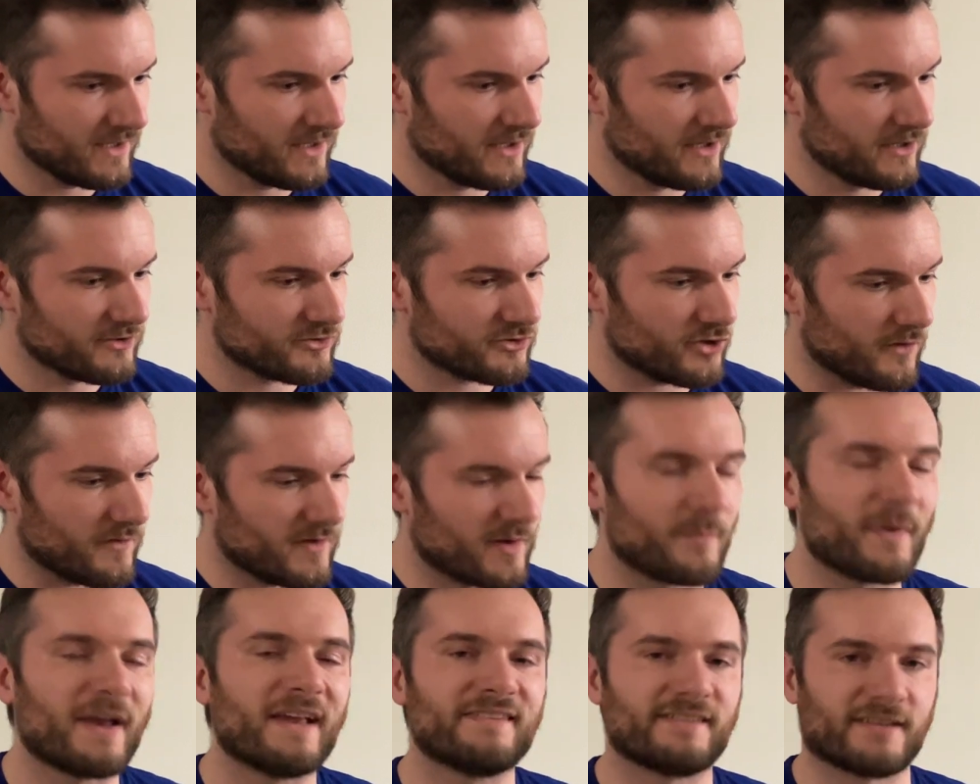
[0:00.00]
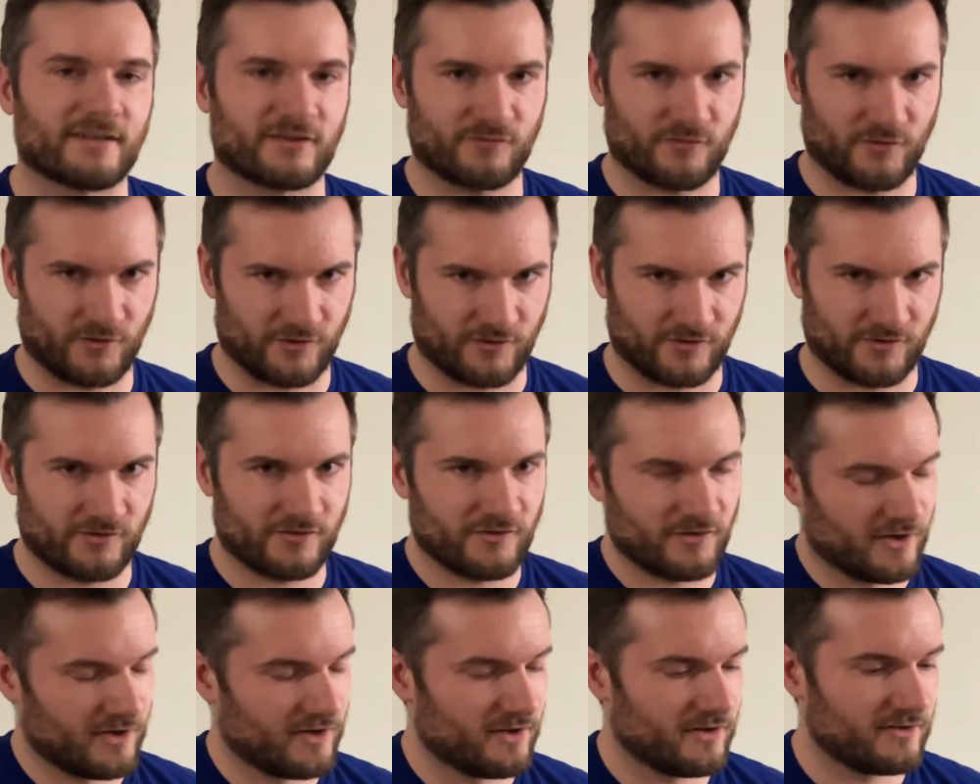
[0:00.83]
Let's go over the basics first.
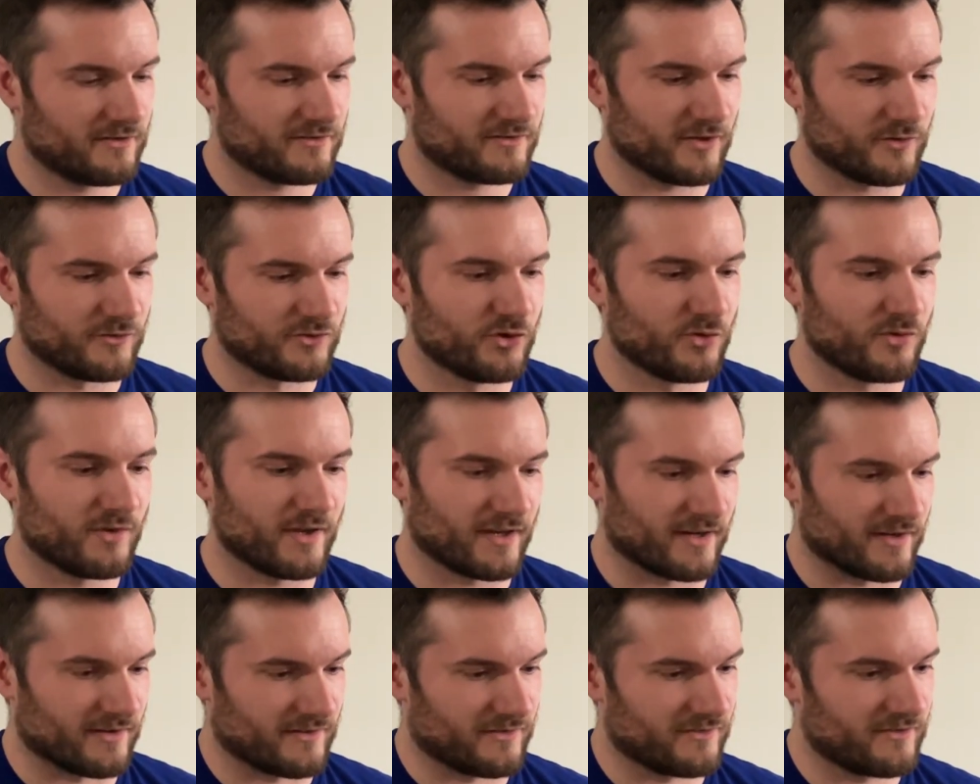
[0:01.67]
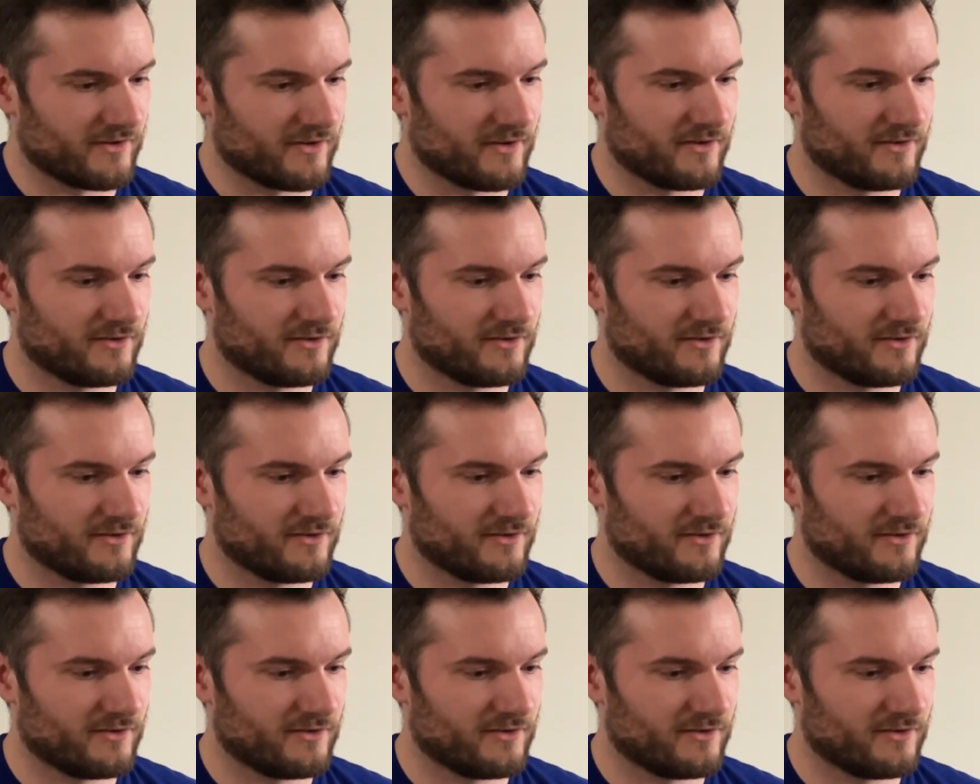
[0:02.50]
So two things,